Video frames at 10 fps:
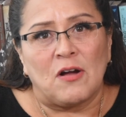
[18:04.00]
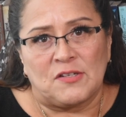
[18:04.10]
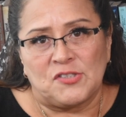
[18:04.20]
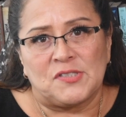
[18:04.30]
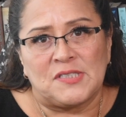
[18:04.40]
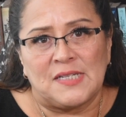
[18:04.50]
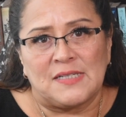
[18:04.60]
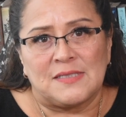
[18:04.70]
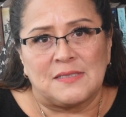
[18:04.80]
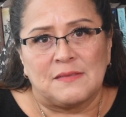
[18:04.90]

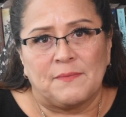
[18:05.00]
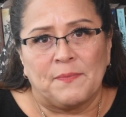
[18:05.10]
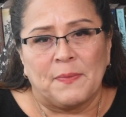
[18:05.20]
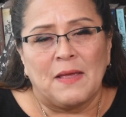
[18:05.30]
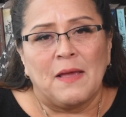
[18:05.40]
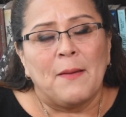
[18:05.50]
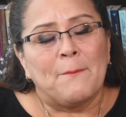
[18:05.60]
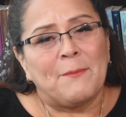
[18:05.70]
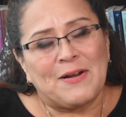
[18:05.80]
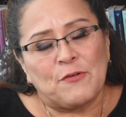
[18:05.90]
consciousness.
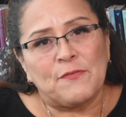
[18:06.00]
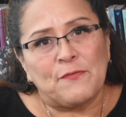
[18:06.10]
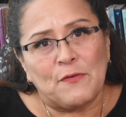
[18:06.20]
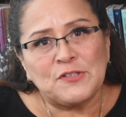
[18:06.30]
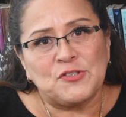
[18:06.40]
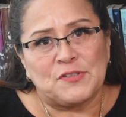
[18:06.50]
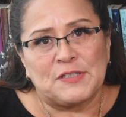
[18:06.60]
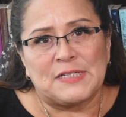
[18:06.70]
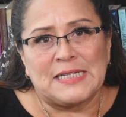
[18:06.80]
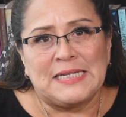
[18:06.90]
But
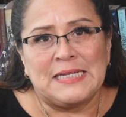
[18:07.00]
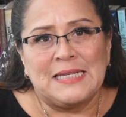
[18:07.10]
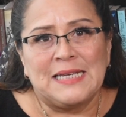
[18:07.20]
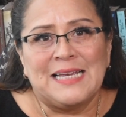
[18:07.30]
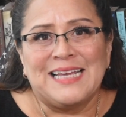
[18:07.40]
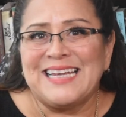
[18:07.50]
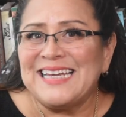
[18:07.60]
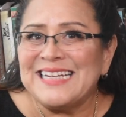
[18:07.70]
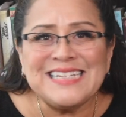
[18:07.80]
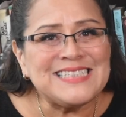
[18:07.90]
unfortunately,
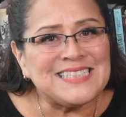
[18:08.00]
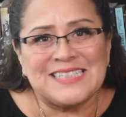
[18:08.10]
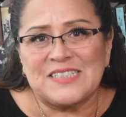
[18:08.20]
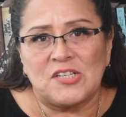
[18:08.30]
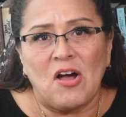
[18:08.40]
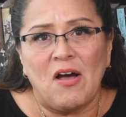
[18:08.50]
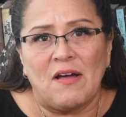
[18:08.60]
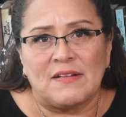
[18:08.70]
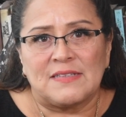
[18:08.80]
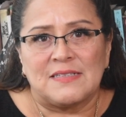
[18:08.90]
it isn't
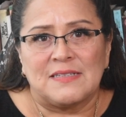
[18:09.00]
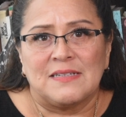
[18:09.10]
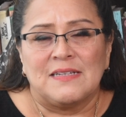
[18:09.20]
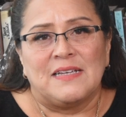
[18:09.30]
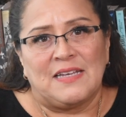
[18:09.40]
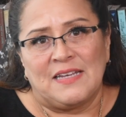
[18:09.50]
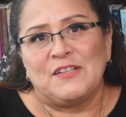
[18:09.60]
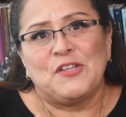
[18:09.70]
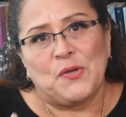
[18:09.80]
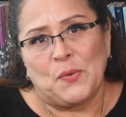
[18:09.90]
taught
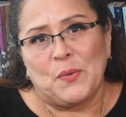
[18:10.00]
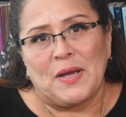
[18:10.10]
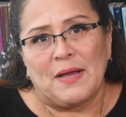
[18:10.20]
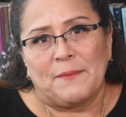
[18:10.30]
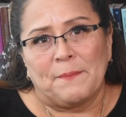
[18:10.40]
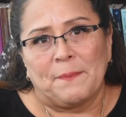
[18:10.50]
in yoga.